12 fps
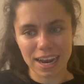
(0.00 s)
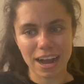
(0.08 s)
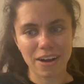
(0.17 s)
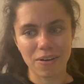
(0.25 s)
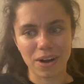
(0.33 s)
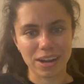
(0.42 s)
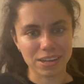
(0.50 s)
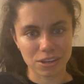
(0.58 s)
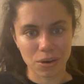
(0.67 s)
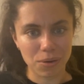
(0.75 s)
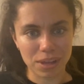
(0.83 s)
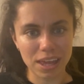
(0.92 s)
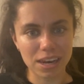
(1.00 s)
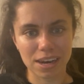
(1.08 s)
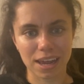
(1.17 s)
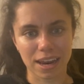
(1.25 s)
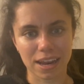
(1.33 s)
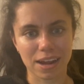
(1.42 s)
how I chose it.
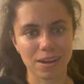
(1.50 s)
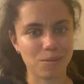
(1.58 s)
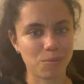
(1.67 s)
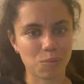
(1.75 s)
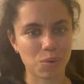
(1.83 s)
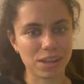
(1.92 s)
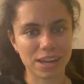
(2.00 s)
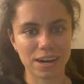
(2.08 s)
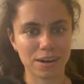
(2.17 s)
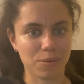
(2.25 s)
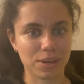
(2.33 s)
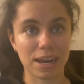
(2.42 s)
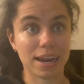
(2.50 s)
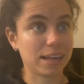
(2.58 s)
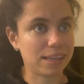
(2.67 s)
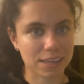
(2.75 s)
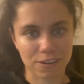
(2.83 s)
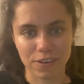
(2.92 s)
Like I went there and it was like it
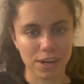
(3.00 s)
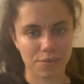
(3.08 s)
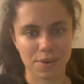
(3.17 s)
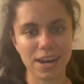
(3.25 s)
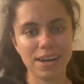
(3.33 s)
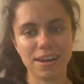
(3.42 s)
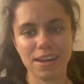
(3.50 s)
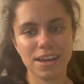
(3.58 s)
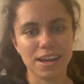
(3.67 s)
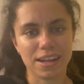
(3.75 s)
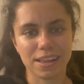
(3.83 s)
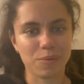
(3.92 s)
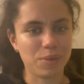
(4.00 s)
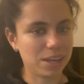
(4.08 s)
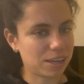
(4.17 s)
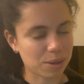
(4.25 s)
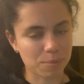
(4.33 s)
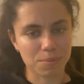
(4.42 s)
just felt right. And then we
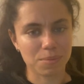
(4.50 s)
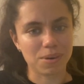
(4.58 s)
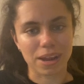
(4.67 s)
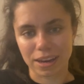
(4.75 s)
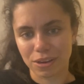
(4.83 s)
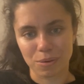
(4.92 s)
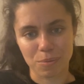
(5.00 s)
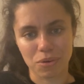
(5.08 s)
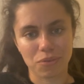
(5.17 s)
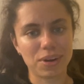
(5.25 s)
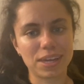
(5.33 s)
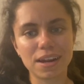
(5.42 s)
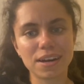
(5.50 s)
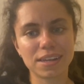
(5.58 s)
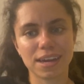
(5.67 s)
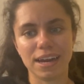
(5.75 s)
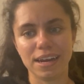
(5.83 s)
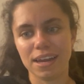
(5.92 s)
did some like more research,
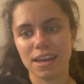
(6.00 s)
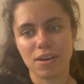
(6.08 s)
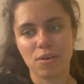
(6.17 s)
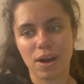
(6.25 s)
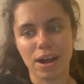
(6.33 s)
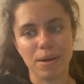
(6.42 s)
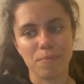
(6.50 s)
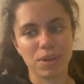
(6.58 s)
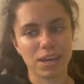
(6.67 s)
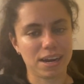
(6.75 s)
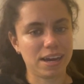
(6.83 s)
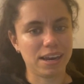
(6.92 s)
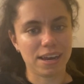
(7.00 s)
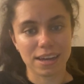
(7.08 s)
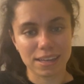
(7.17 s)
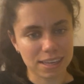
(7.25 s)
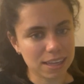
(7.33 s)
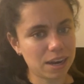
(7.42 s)
and it had a
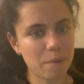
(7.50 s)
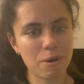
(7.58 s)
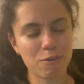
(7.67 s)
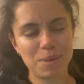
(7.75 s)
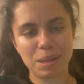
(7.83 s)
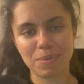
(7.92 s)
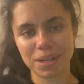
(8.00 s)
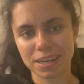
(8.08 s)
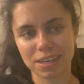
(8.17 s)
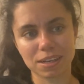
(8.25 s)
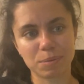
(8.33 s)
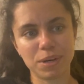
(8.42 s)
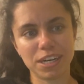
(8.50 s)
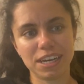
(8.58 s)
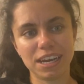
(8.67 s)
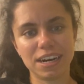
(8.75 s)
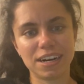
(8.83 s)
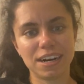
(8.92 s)
decent number of mathematicians per
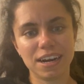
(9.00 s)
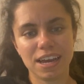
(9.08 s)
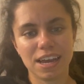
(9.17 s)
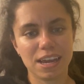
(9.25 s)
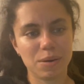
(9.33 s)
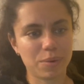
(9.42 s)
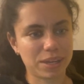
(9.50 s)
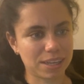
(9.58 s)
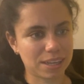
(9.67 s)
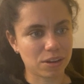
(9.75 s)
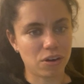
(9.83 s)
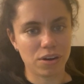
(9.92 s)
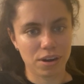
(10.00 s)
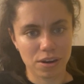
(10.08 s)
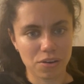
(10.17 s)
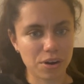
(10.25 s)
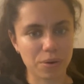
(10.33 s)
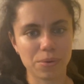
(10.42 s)
year. It was on
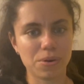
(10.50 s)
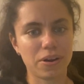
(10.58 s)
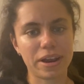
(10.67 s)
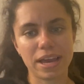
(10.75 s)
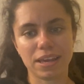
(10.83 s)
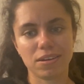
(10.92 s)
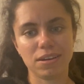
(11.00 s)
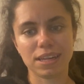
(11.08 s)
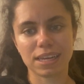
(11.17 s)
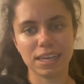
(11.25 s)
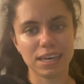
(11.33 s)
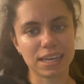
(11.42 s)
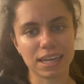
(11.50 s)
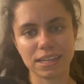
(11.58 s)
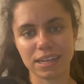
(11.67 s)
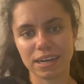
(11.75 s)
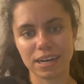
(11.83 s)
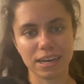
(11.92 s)
a good location in the city
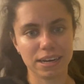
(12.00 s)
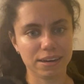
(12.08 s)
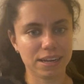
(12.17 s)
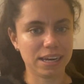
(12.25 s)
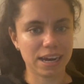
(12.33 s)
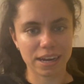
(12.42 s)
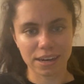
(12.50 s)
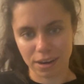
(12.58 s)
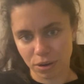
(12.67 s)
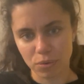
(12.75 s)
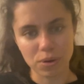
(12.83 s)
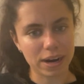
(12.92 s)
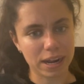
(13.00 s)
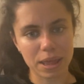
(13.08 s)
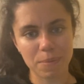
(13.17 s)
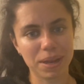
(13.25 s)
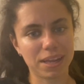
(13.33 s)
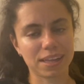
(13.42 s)
center. It had like good
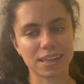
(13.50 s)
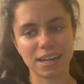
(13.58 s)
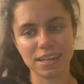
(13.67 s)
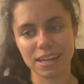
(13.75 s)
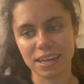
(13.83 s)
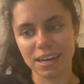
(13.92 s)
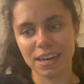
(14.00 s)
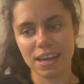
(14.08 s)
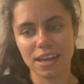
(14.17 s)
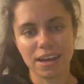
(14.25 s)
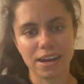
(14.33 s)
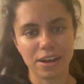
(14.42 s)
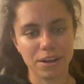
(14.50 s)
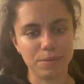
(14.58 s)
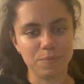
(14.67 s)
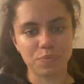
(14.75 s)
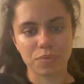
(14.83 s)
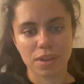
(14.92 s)
academic standing,
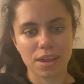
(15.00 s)
and